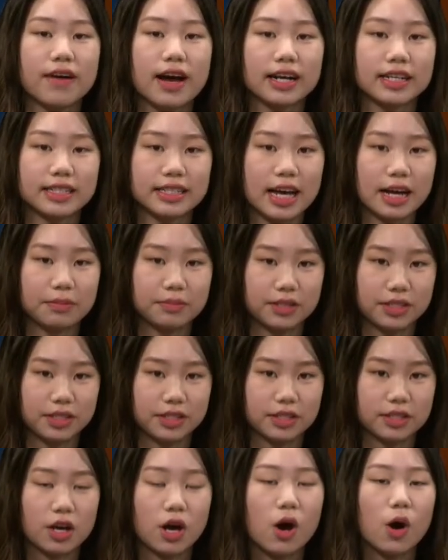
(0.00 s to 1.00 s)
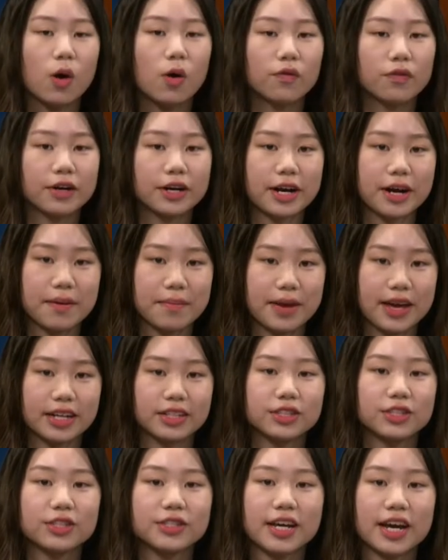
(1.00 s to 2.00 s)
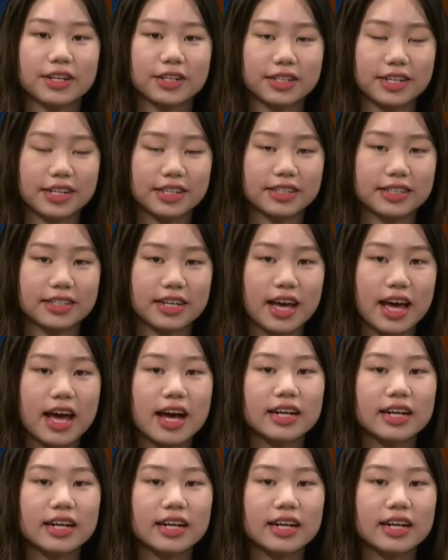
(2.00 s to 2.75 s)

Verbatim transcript: acceptance, overcoming, and togetherness.